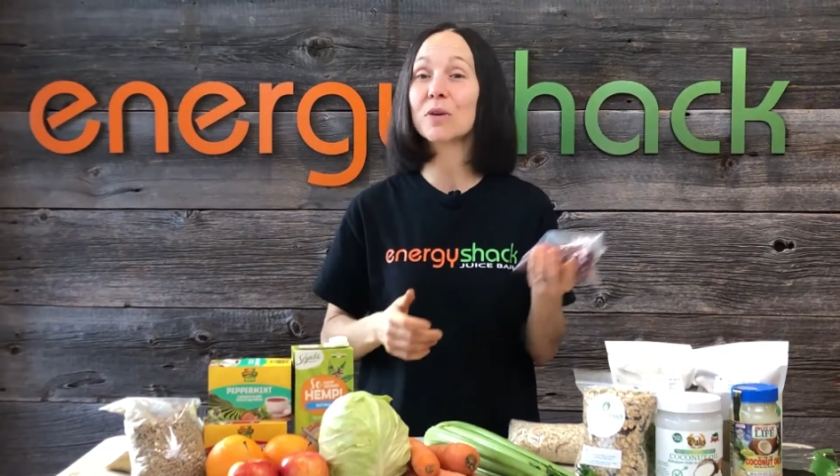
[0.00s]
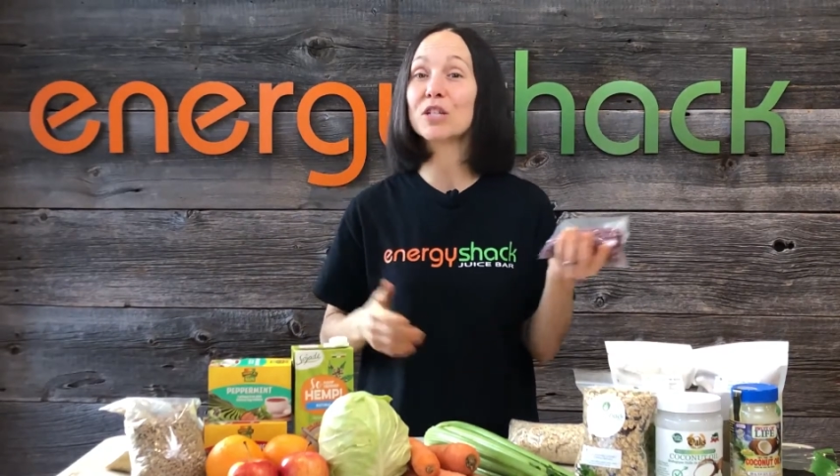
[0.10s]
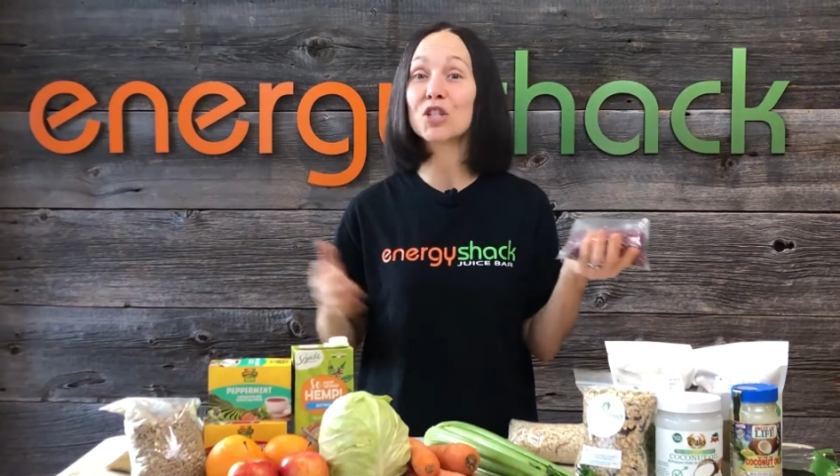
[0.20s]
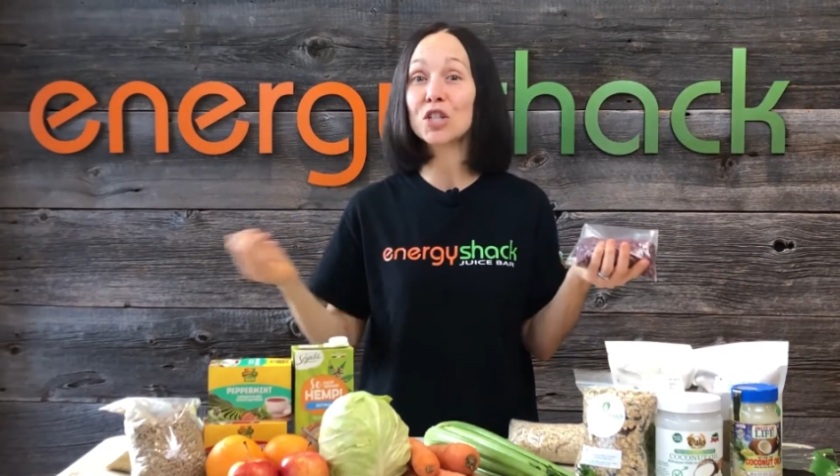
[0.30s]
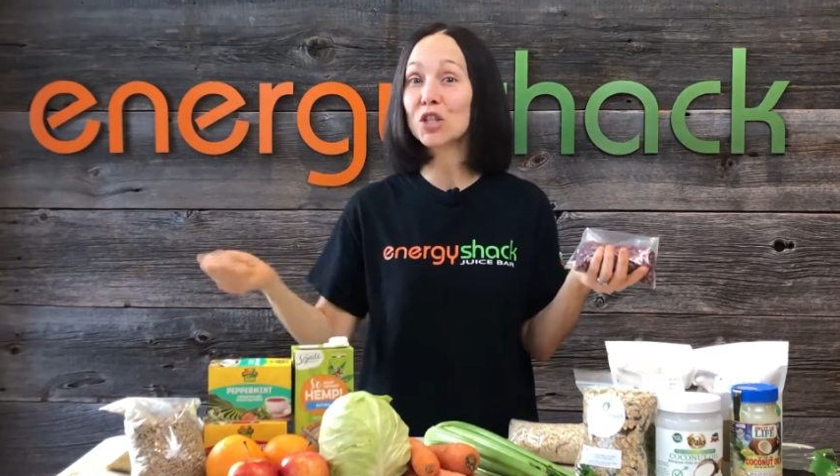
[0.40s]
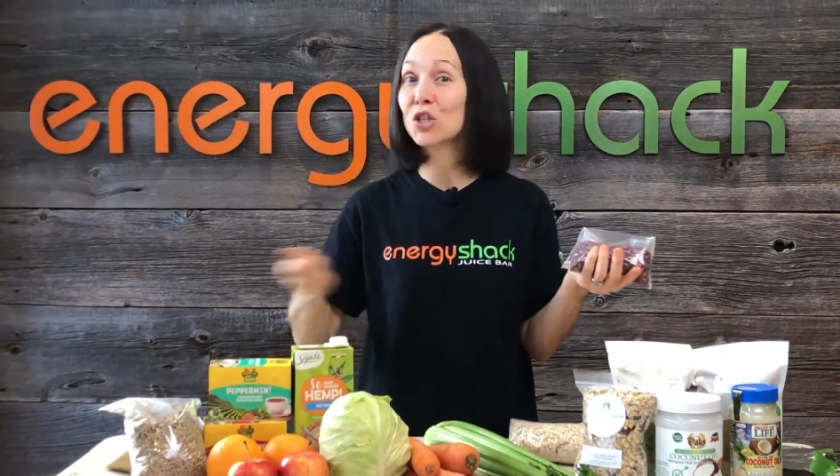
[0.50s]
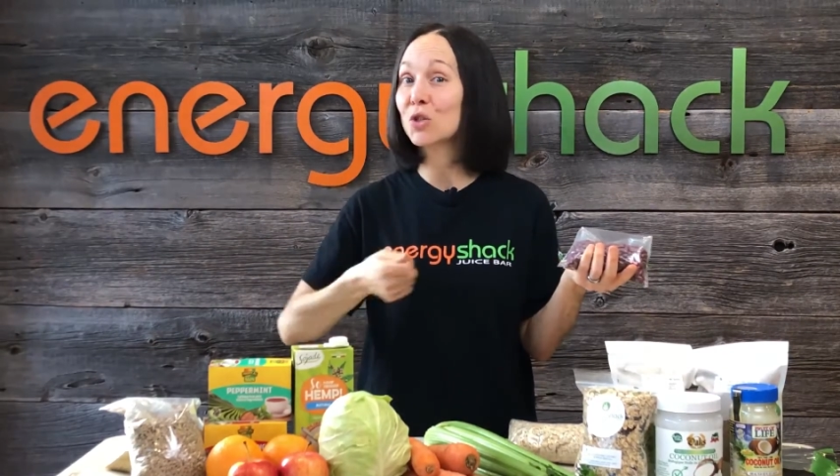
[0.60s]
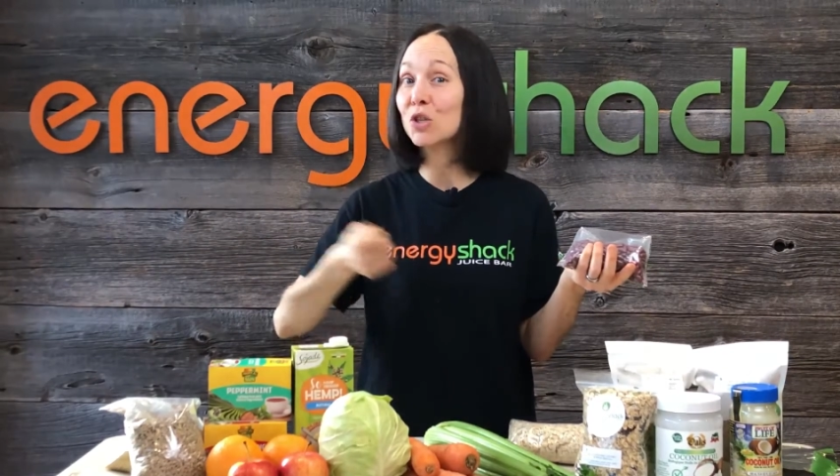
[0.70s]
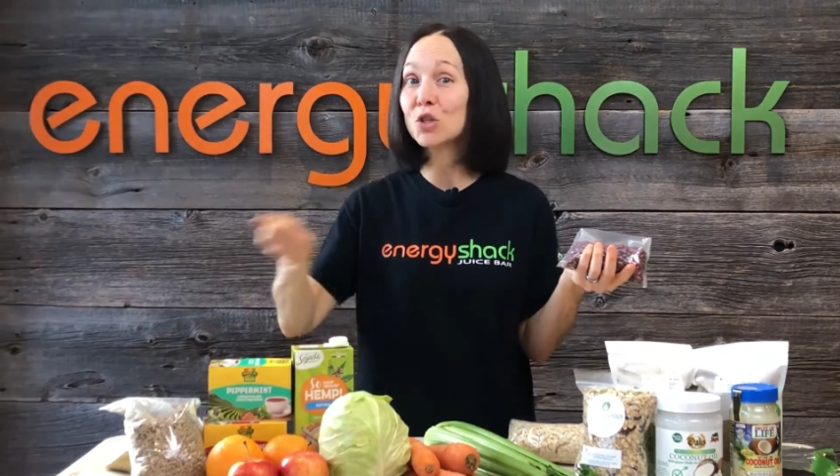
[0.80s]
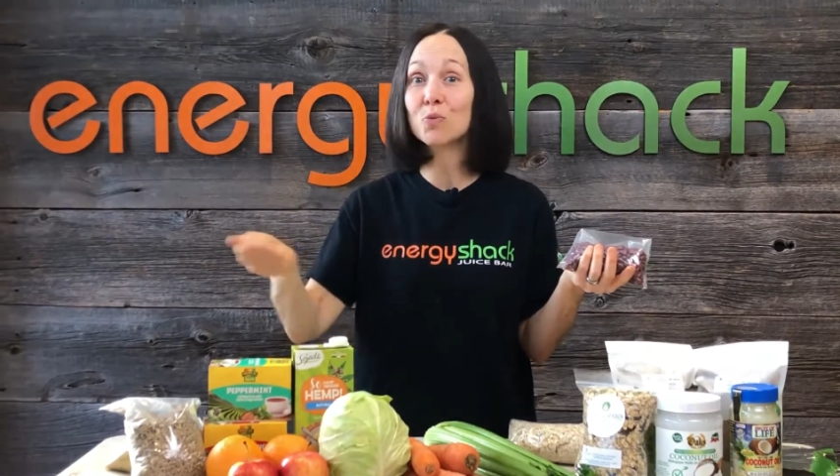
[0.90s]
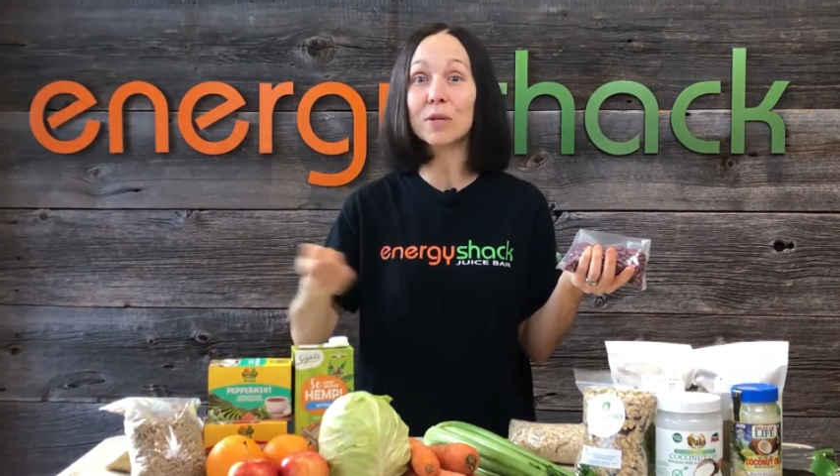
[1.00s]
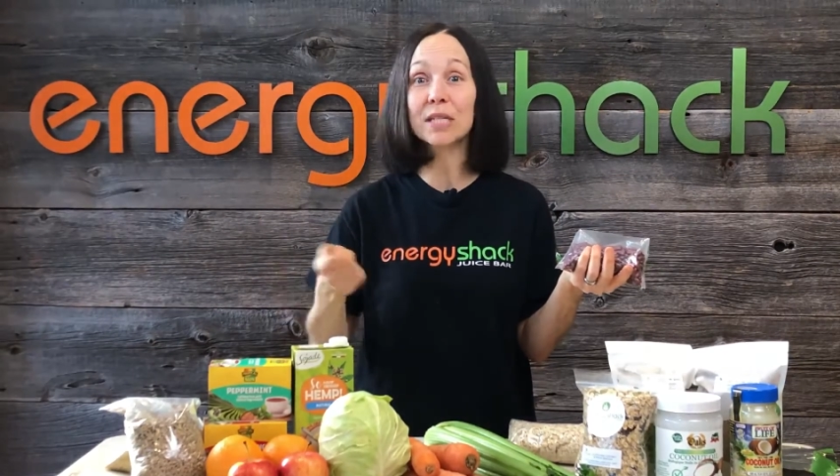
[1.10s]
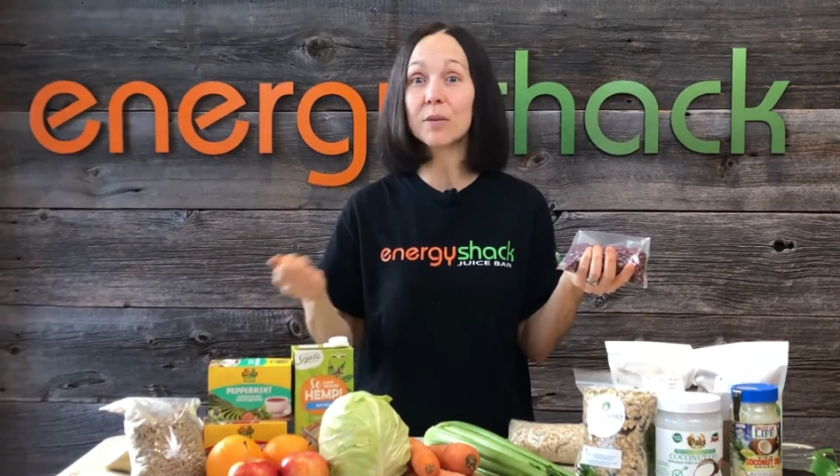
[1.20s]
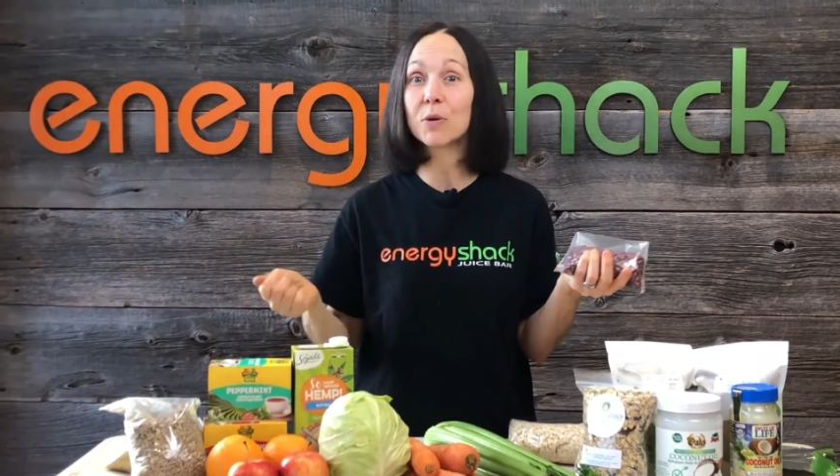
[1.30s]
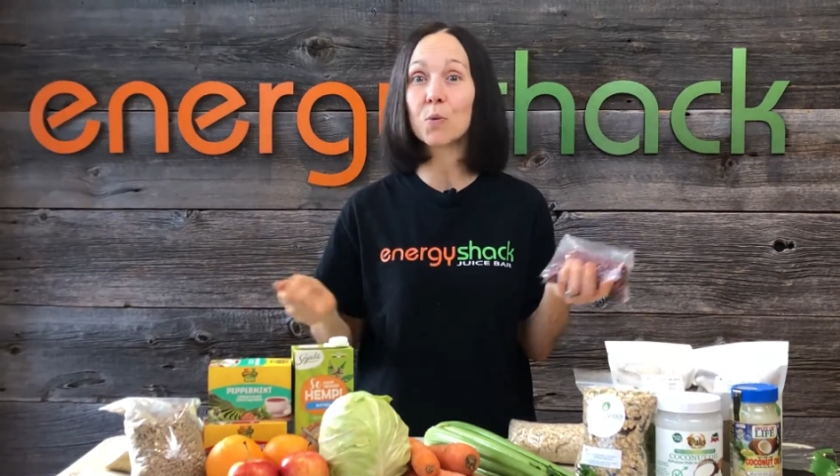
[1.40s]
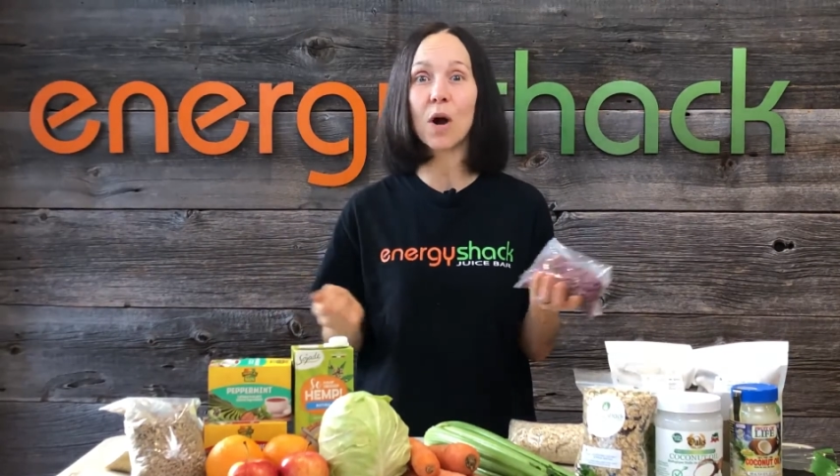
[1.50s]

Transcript: and just as soon as you rinse them in